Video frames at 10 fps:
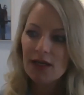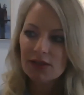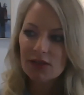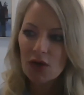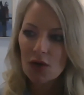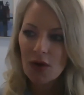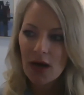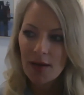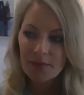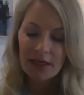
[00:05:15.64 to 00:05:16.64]
So
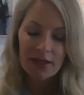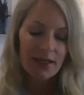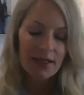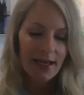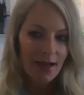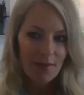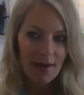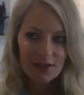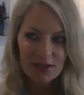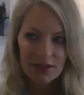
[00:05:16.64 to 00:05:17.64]
year to date, I'm
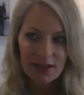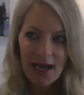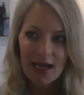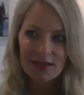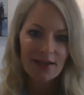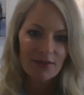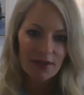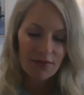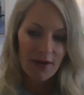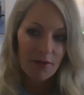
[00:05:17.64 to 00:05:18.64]
actually at
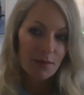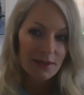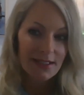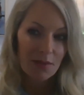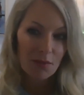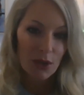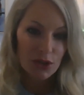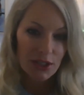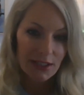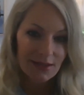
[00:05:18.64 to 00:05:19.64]
75%
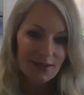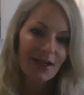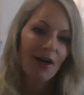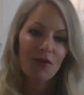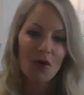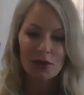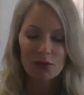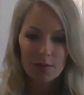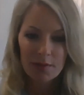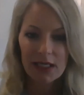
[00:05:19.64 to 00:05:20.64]
purchase. Of course,
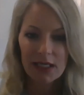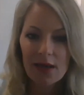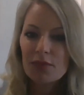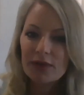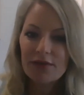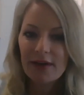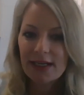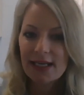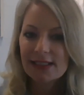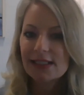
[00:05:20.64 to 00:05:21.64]
we're picking up
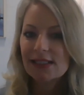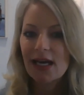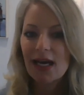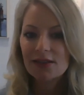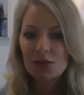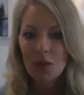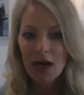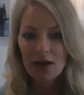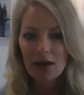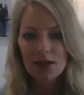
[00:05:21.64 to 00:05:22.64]
refinances as
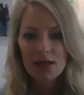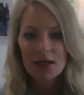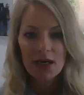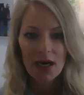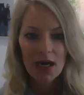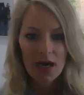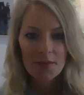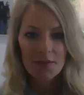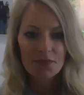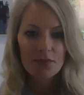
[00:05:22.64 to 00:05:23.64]
well.
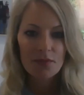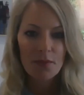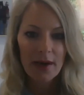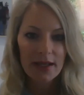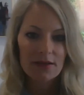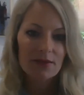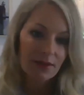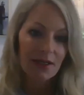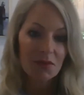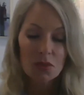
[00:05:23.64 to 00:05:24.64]
But
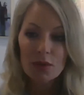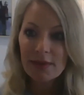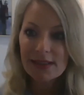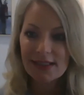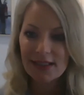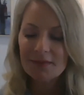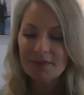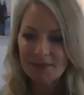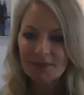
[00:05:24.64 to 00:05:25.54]
you know, we're busy.